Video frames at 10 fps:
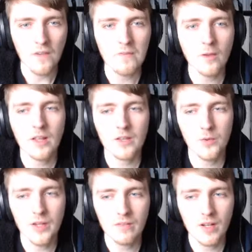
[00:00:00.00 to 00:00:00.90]
feel like
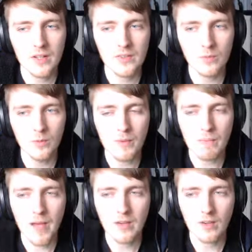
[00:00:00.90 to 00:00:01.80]
Queen of Ice will be
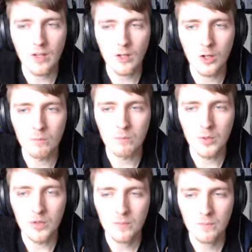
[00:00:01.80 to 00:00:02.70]
better a lot
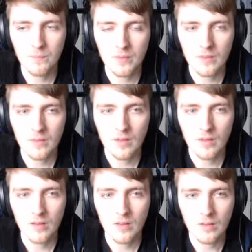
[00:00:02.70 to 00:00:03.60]
more.
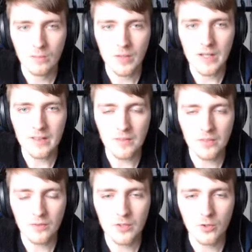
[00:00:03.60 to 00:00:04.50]
We need that
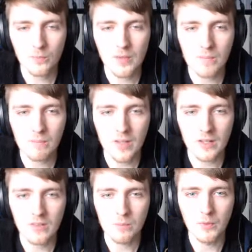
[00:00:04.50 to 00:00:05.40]
3-drop that
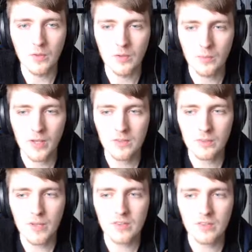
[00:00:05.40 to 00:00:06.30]
impacts the board. We can't
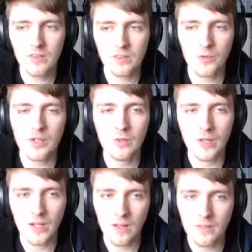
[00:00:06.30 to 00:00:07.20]
spend turn 3
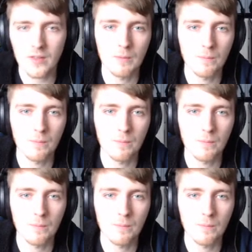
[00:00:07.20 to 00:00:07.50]
doing nothing.